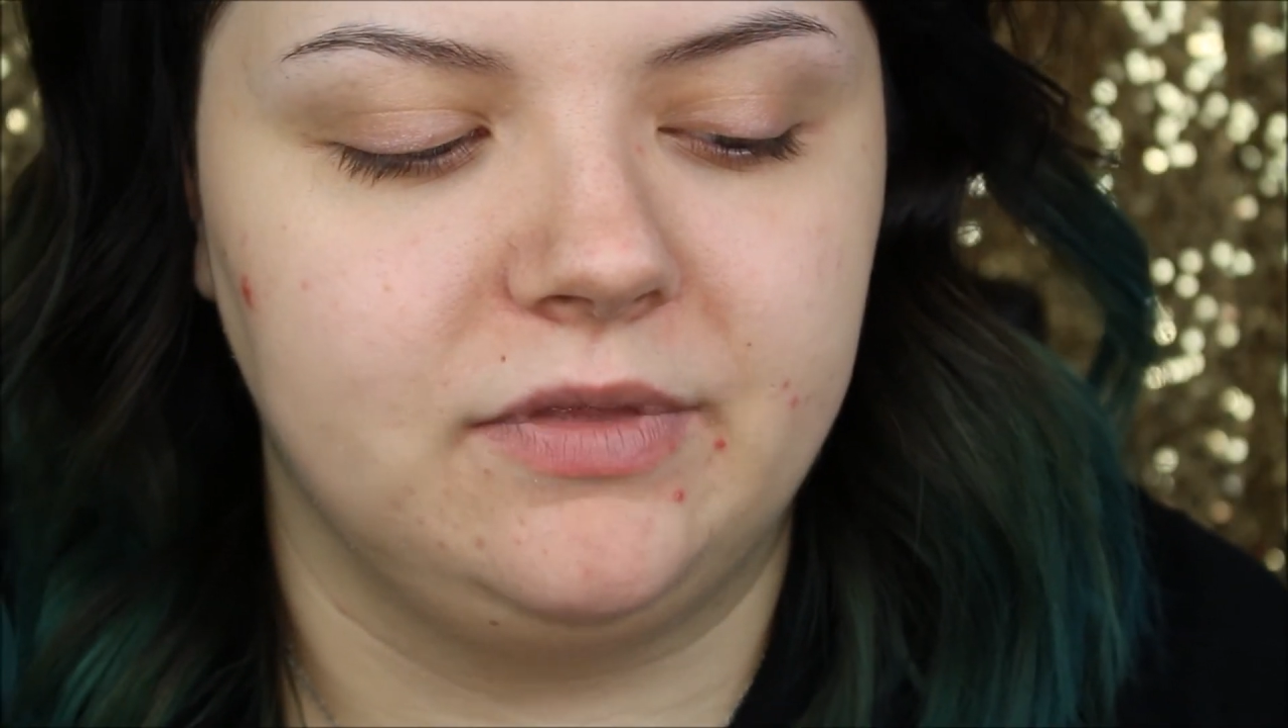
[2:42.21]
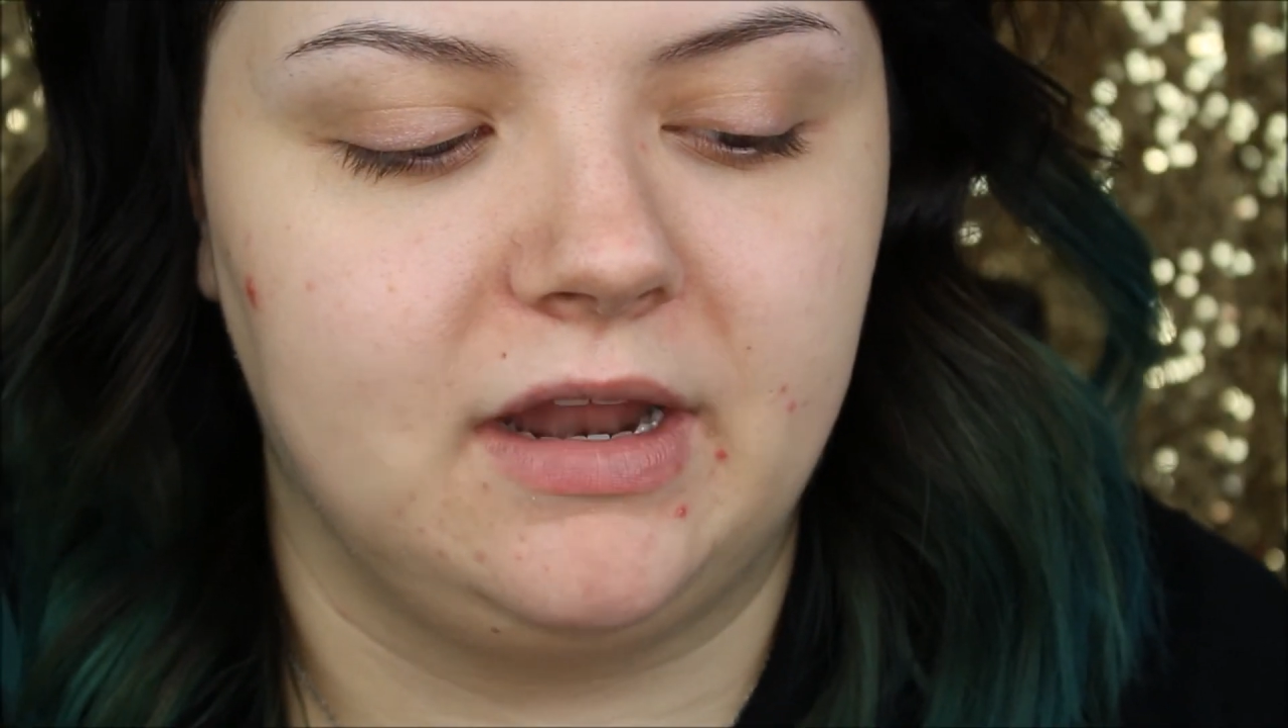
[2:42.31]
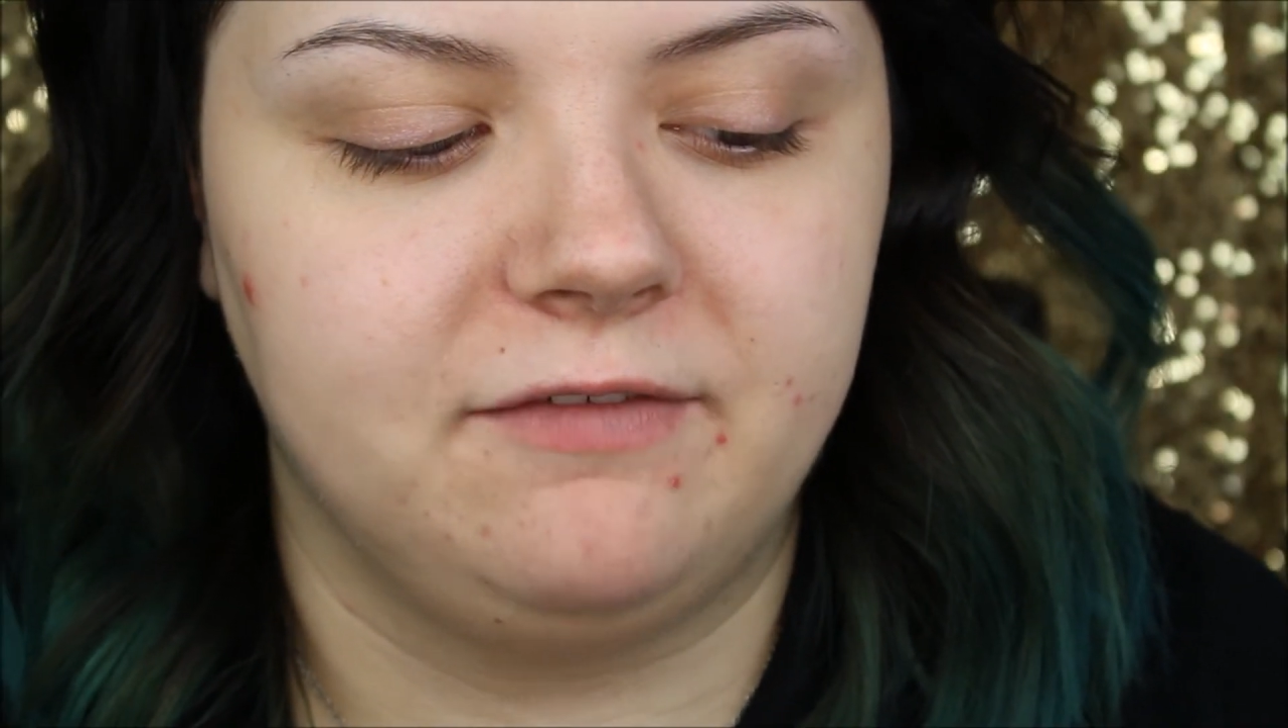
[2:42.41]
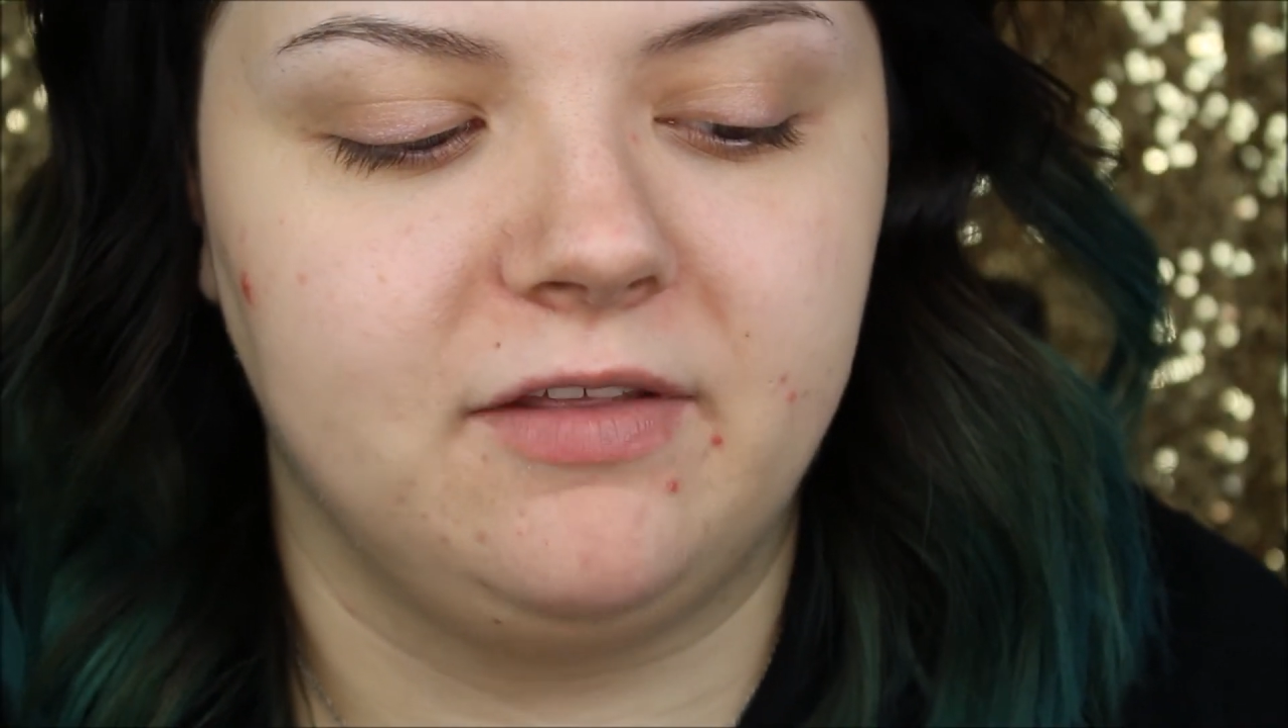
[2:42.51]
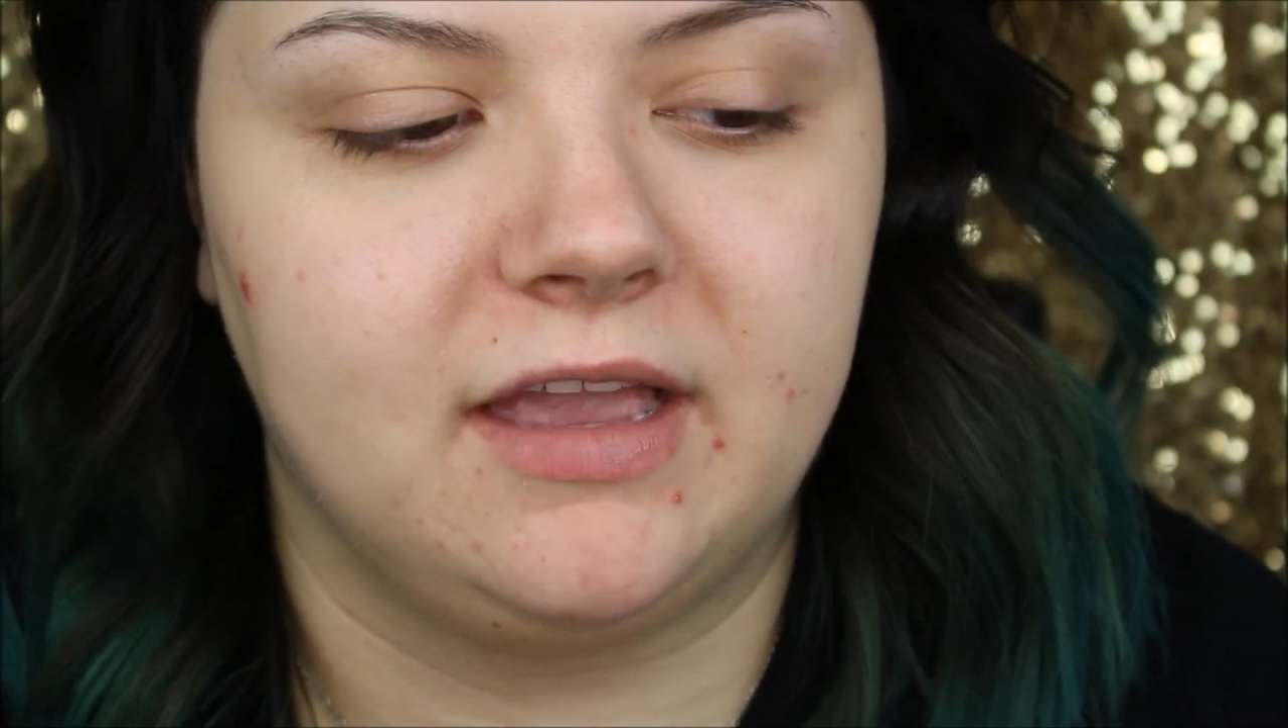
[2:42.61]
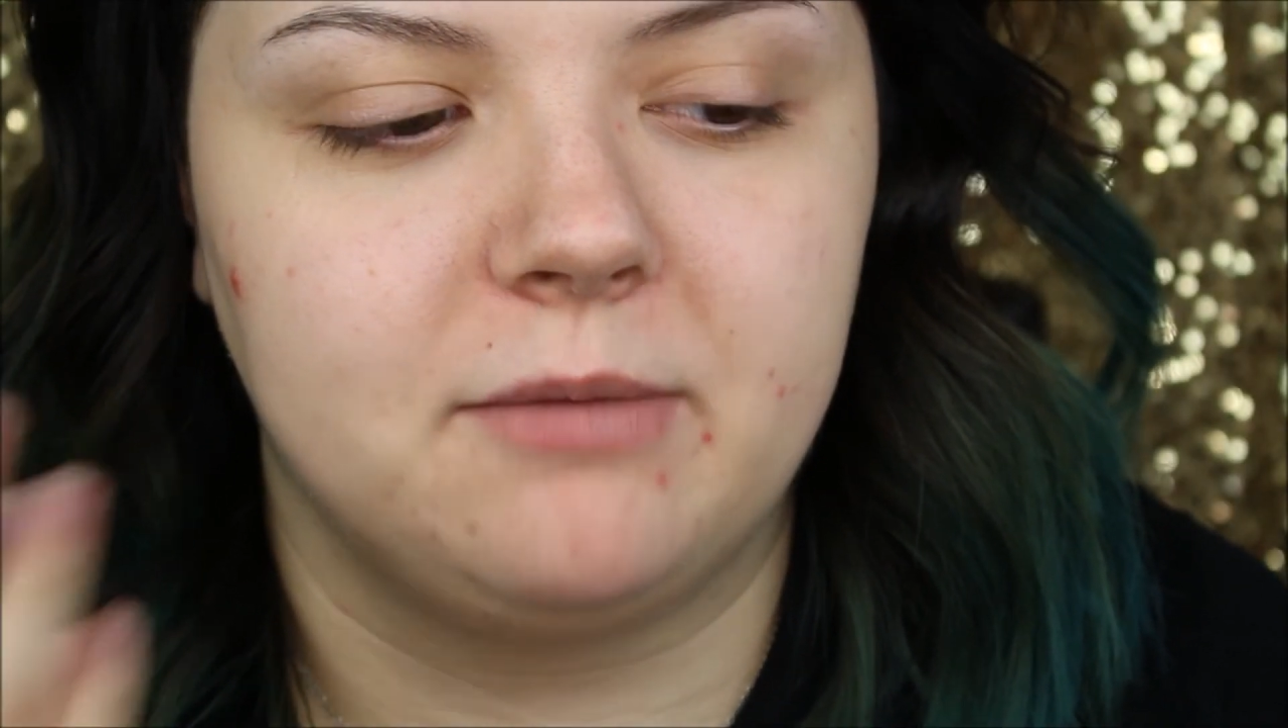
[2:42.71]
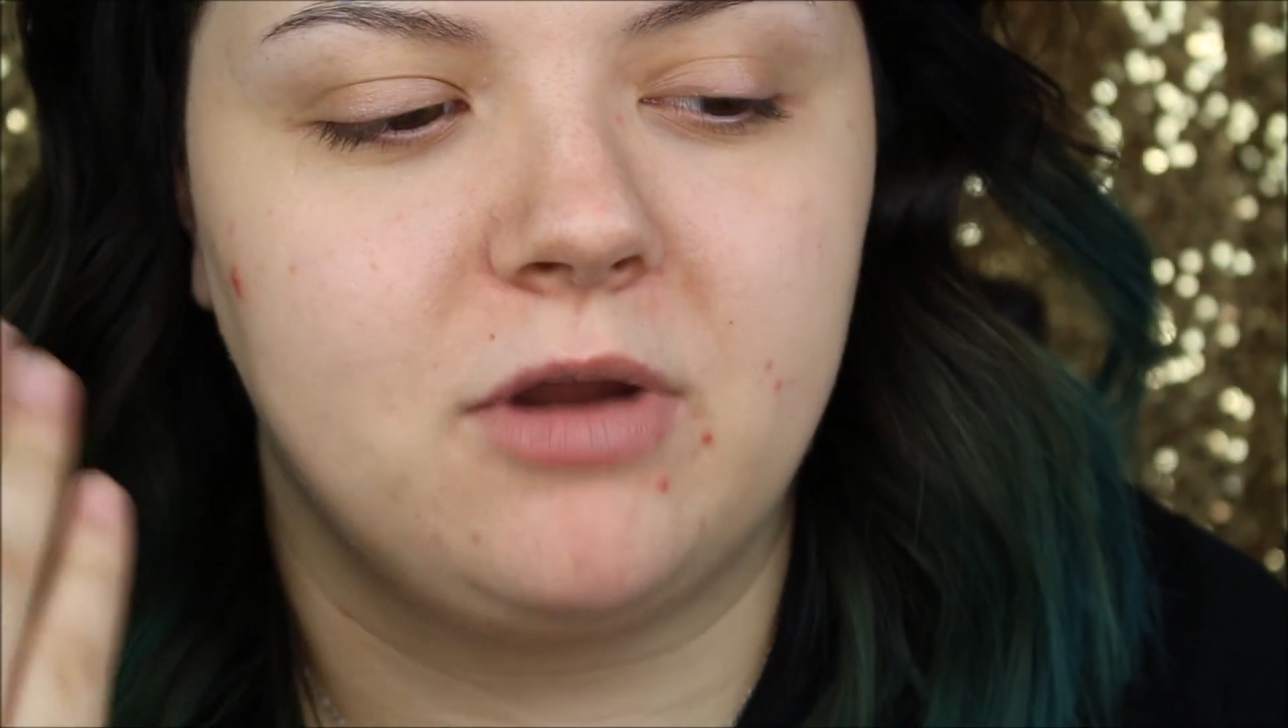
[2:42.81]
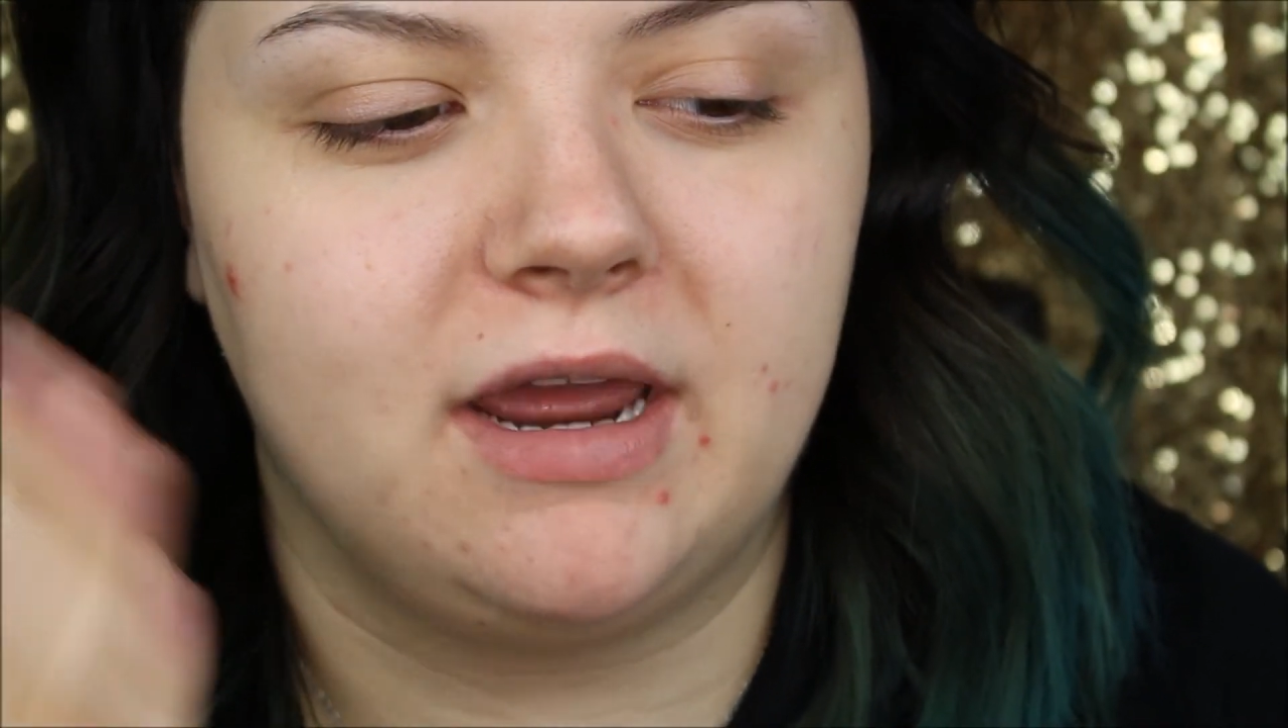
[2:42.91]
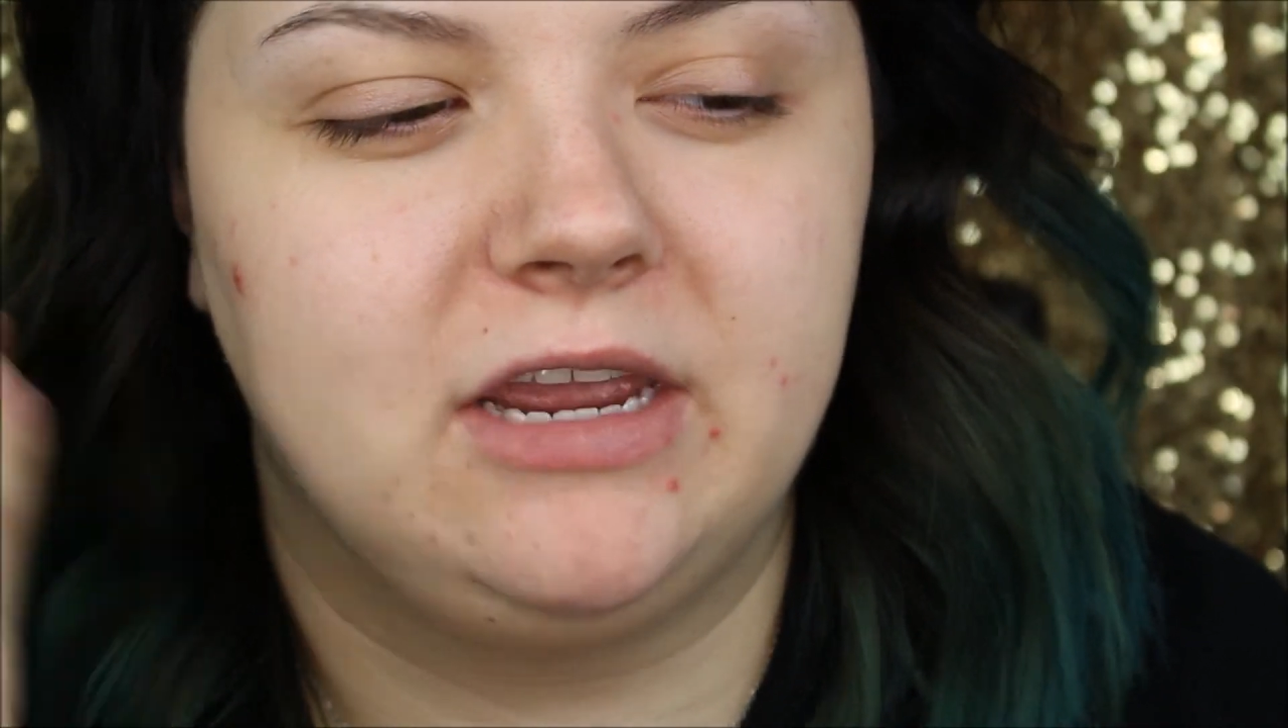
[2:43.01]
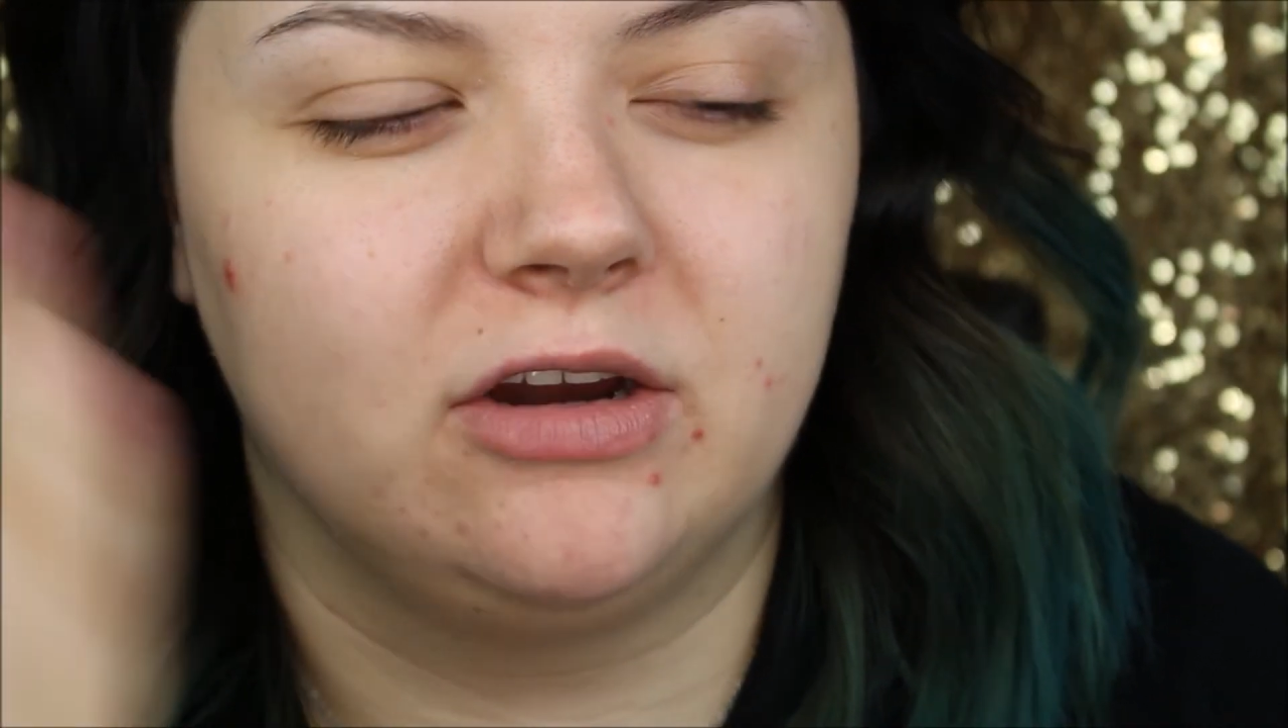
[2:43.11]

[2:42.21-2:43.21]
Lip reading: I feel like I'm not